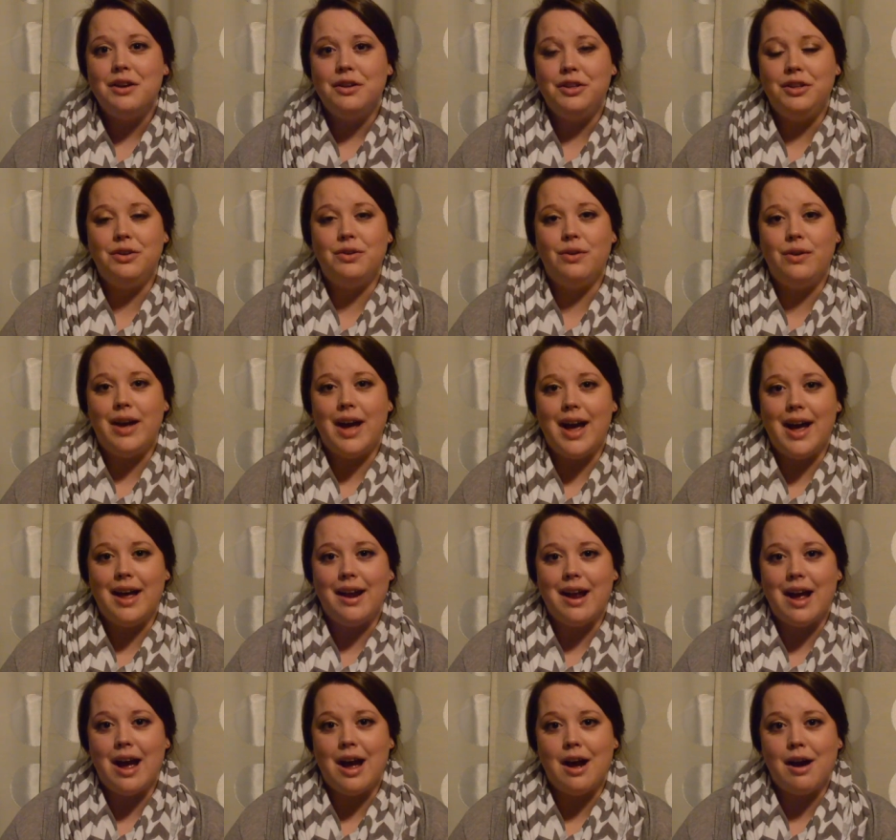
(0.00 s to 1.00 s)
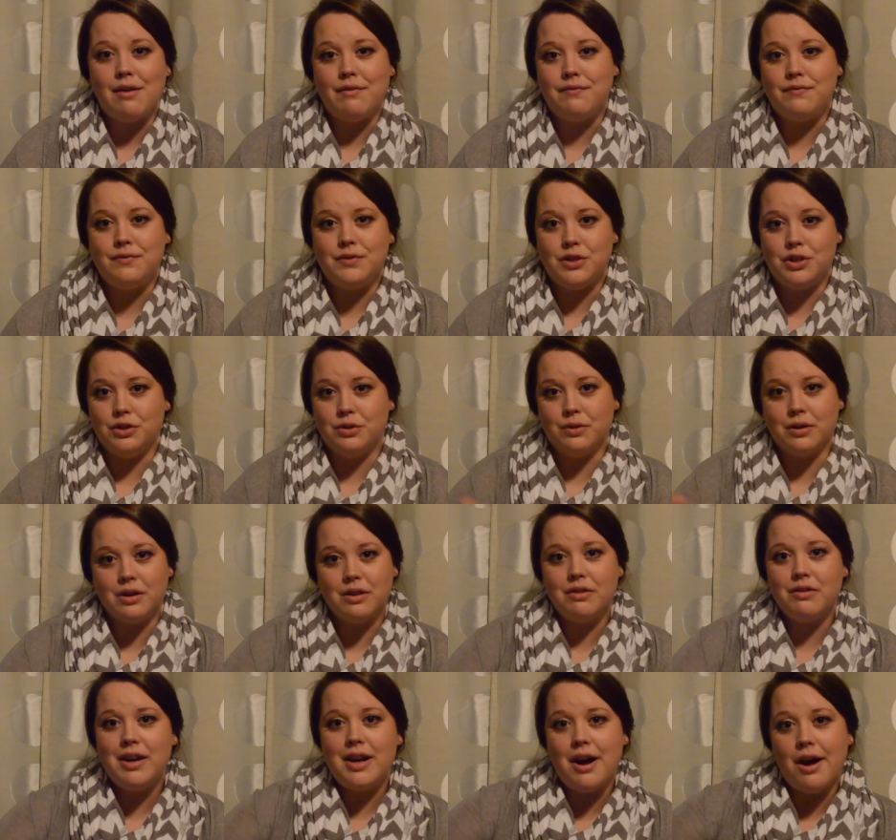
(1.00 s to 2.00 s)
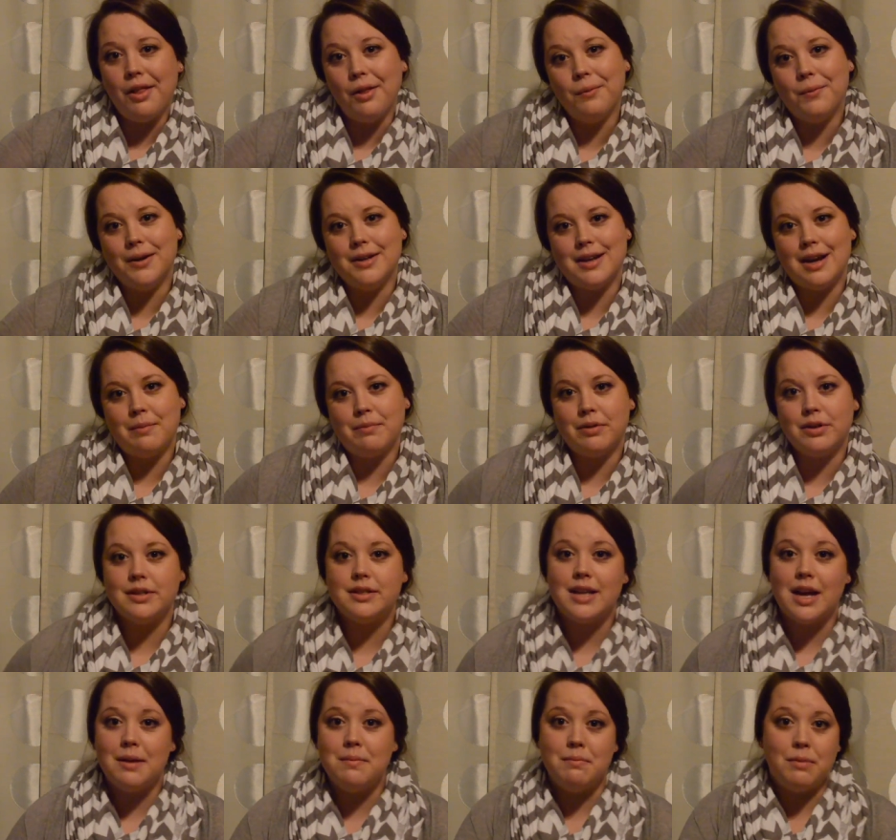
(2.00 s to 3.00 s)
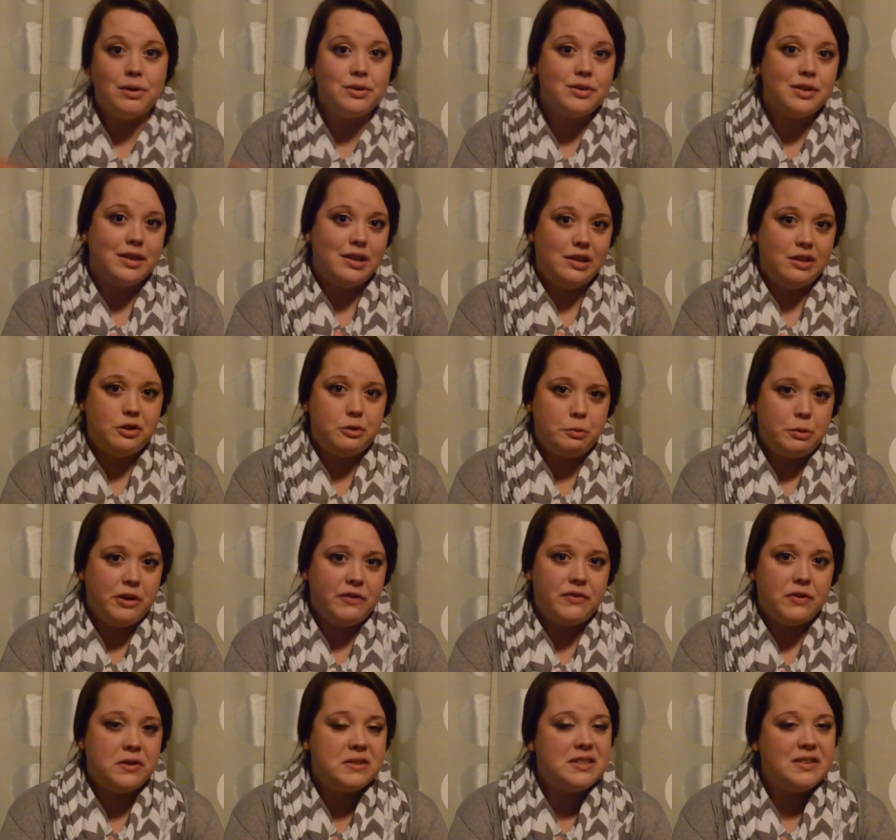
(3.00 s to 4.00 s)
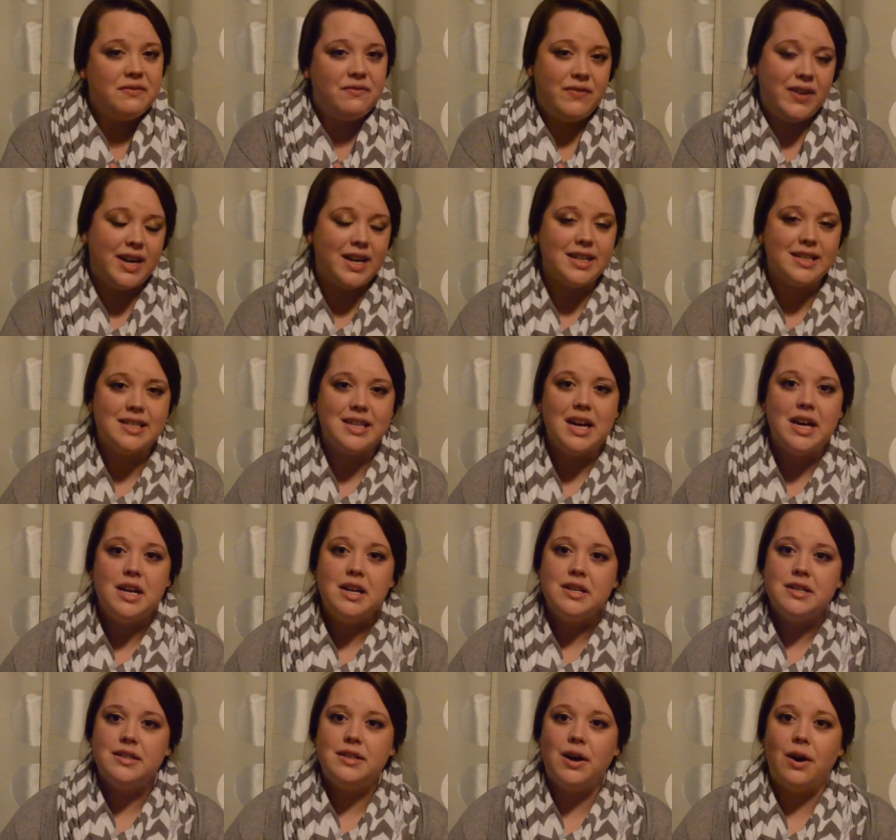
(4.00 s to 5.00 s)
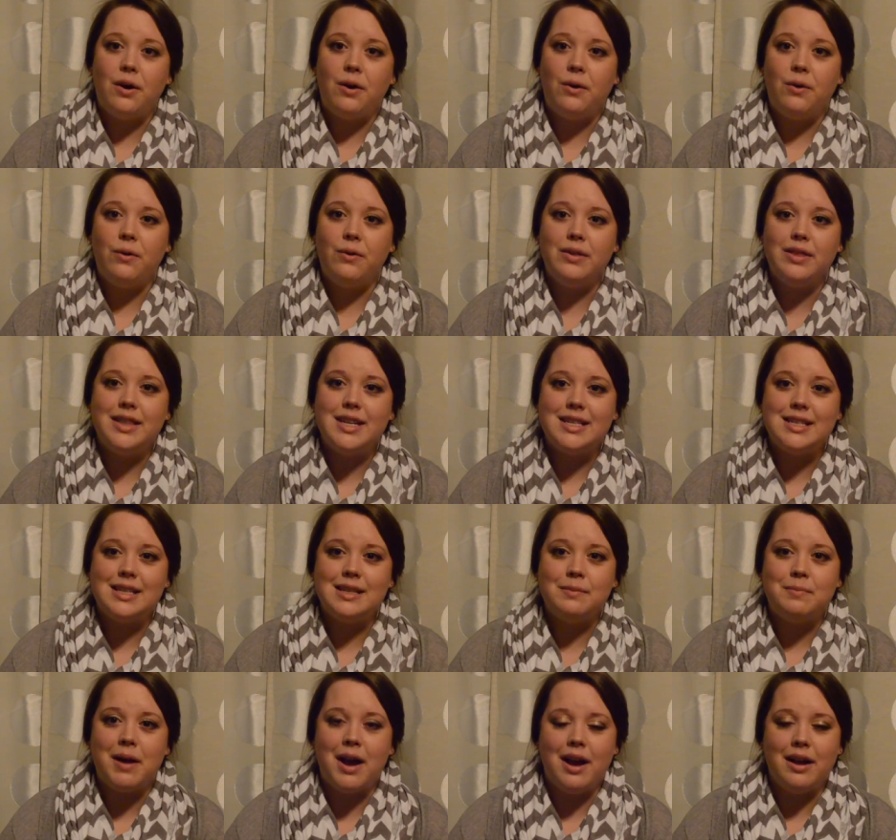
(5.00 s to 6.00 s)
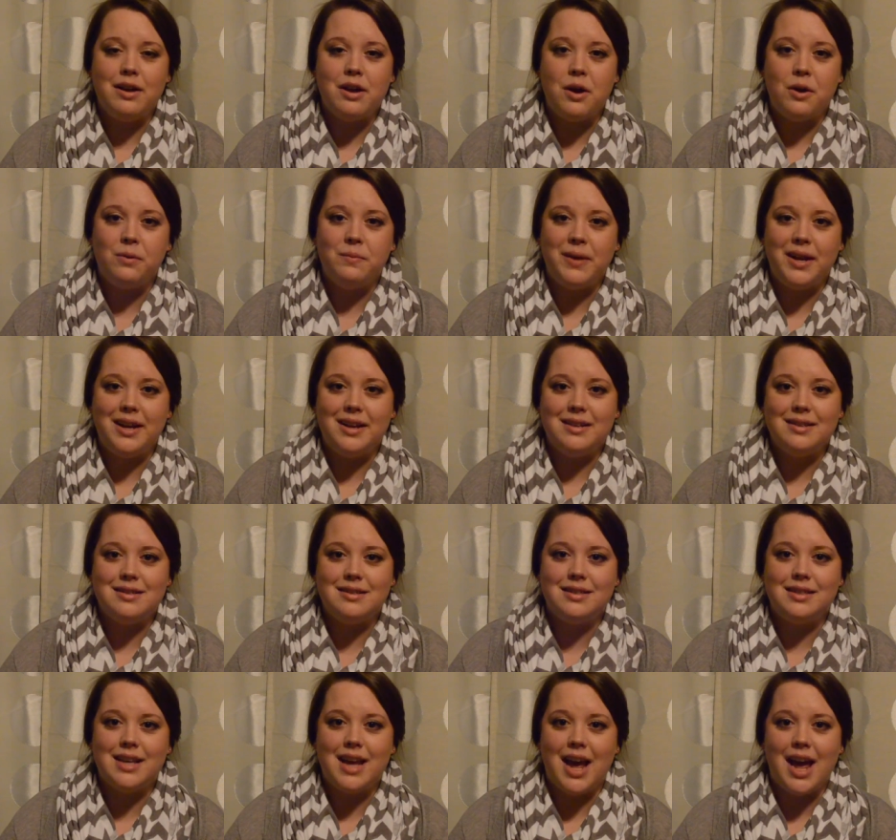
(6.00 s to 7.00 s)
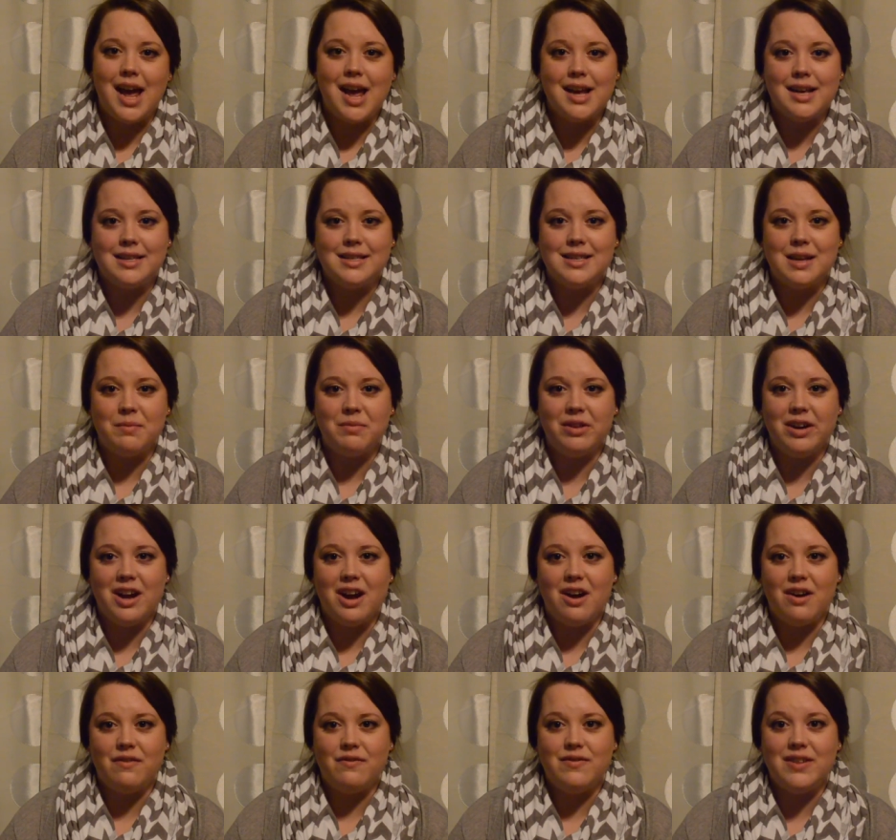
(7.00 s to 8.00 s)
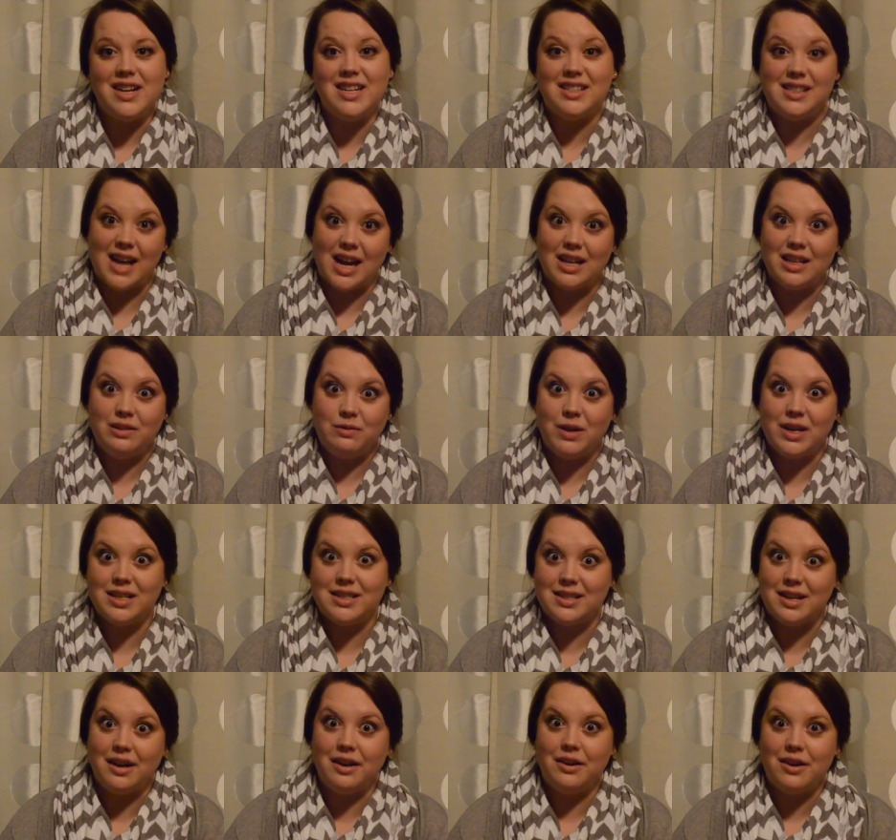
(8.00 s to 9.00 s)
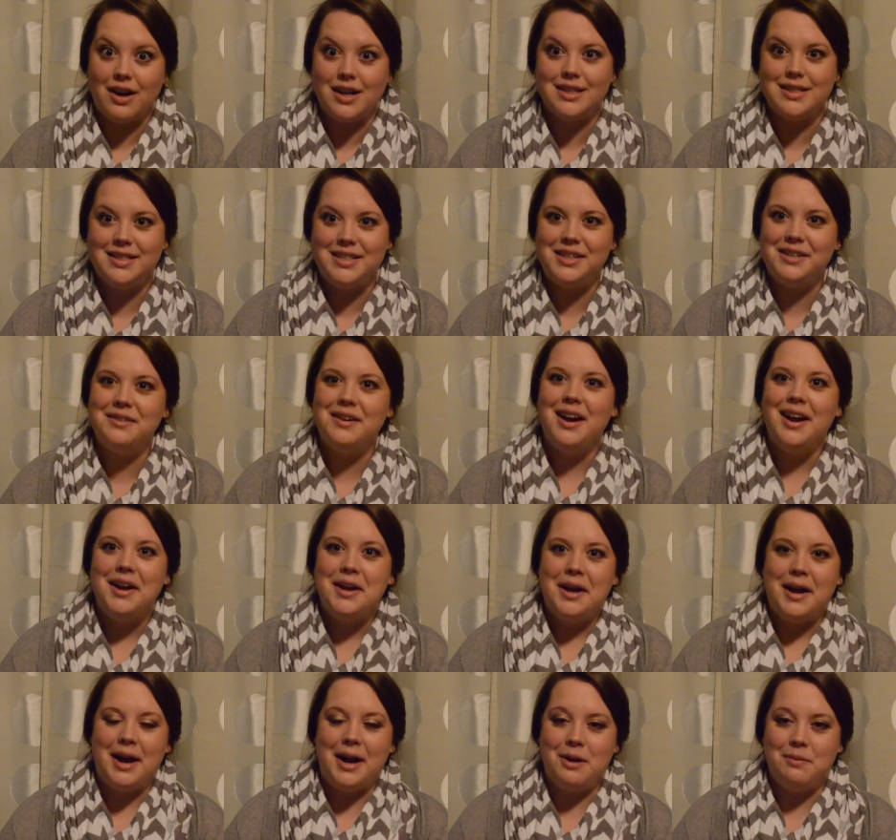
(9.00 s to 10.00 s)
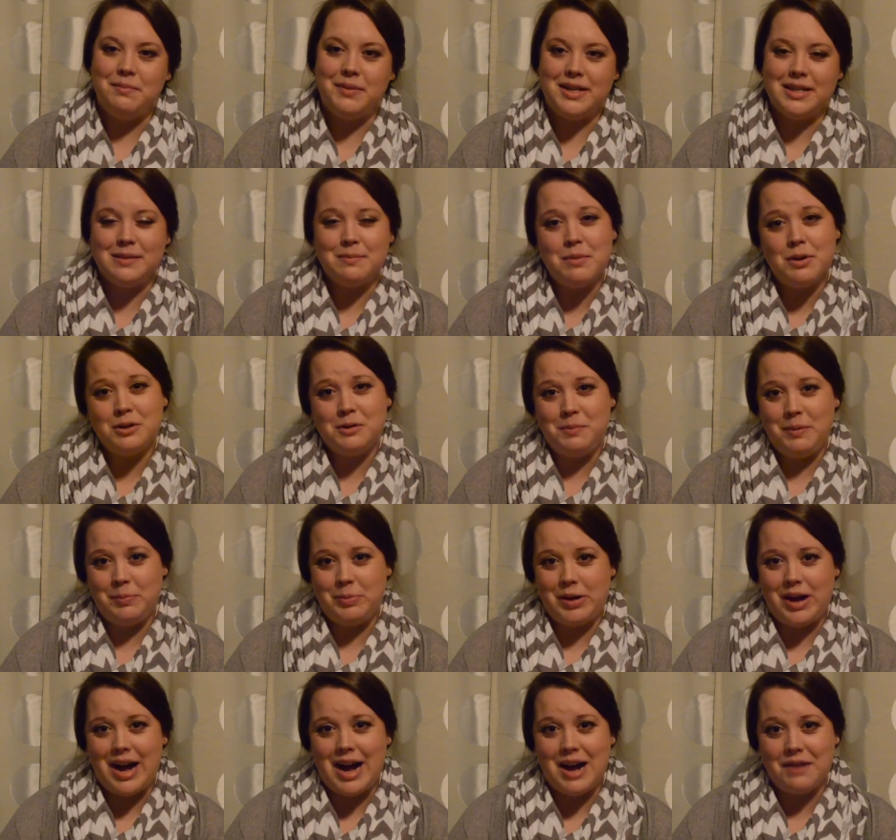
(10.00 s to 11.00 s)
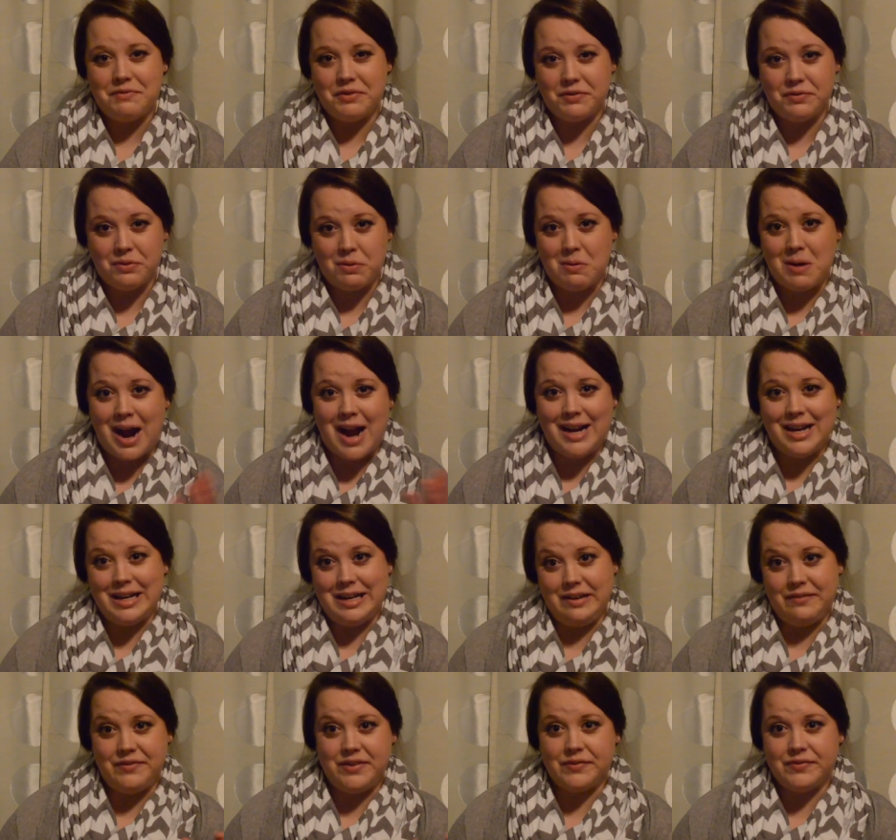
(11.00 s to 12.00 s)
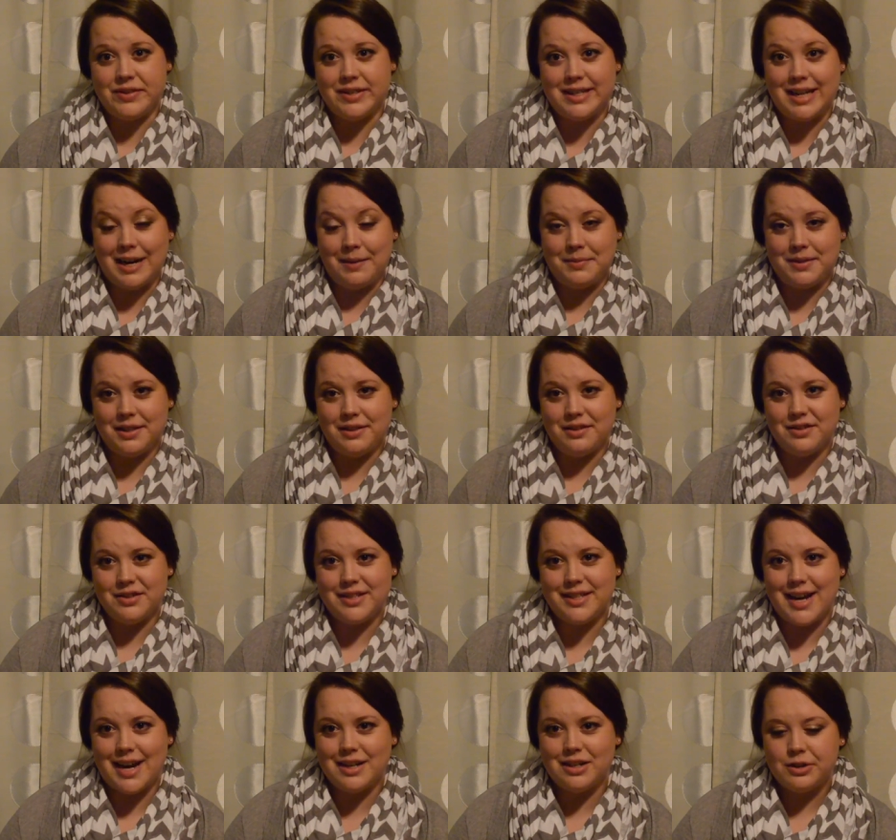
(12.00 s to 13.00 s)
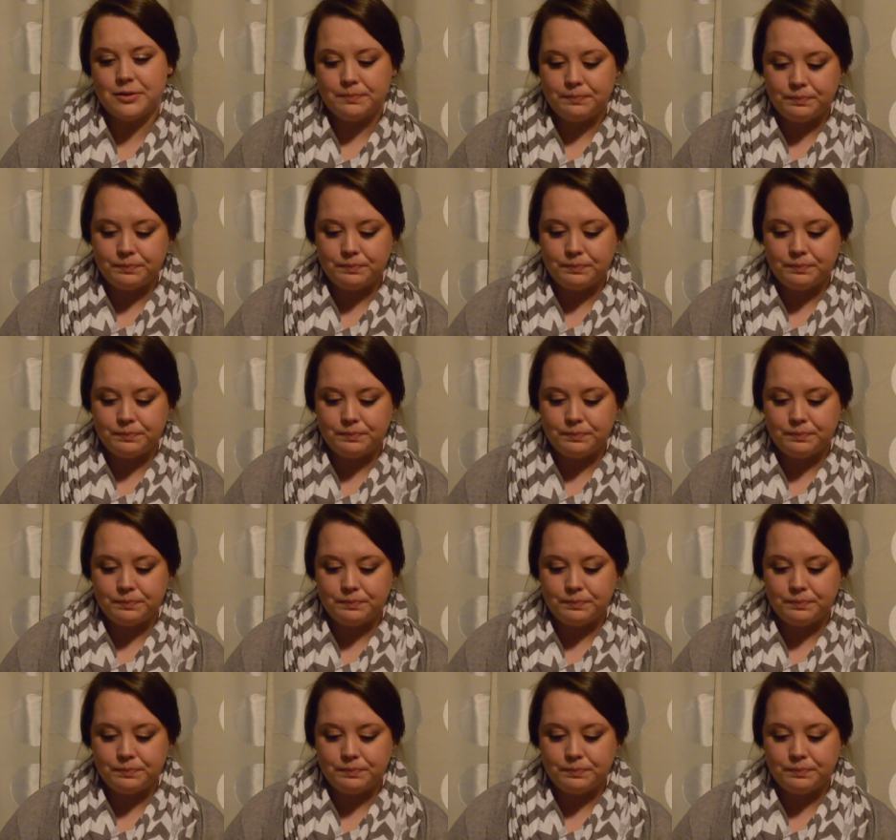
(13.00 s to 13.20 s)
You can have two or three all-in-one diapers and mostly use pre-folds and fitteds. So this is by no means a summary of exactly what it's going to cost you um, because most people have a variety of different types in their stash.